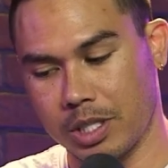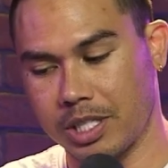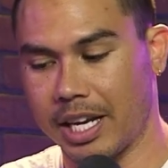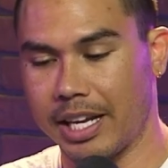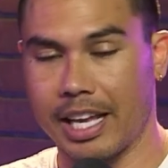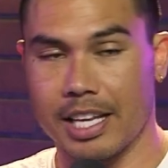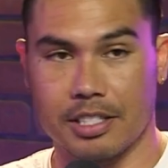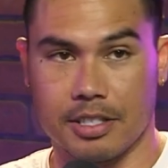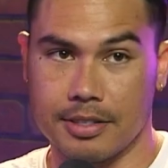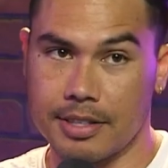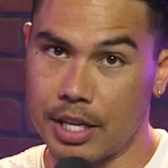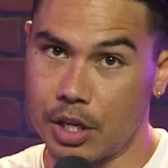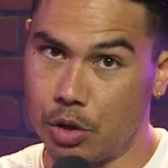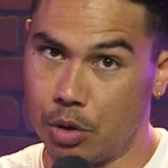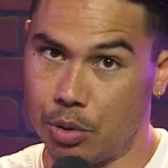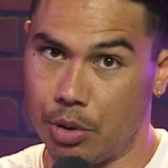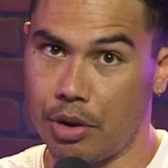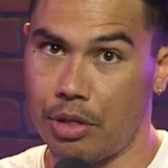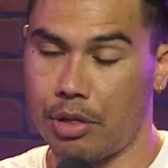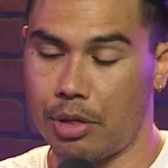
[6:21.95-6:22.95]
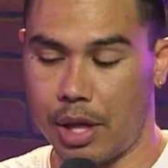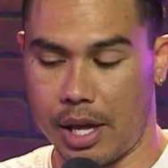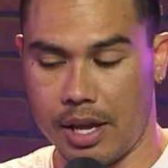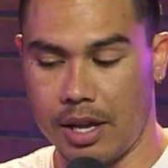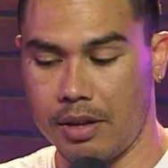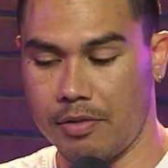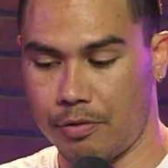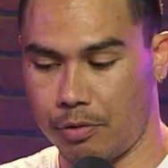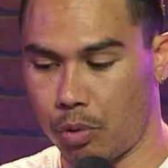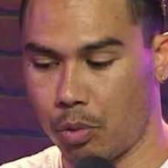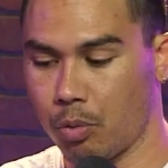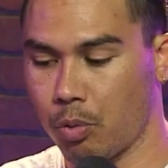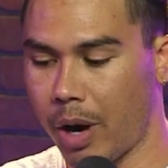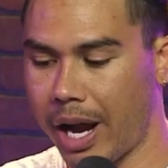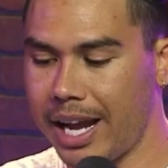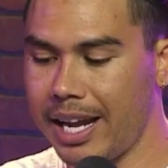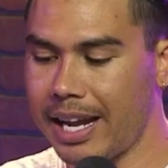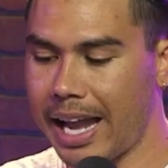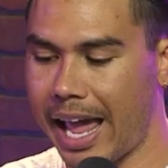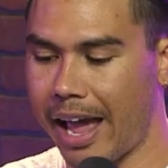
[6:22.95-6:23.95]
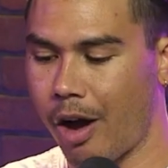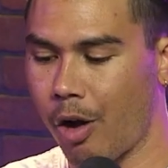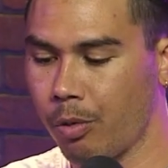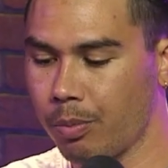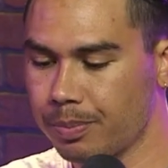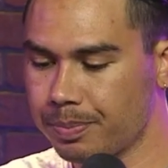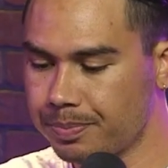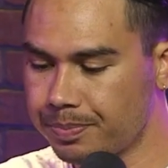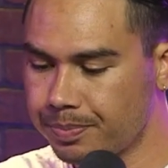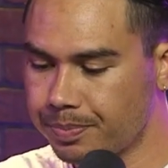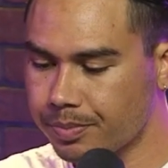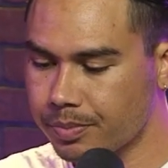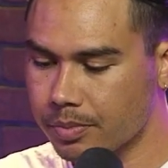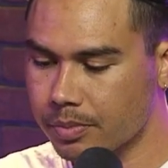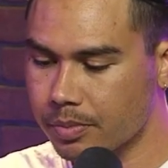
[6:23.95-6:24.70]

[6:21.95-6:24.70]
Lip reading: which I guess is a good thing for right now.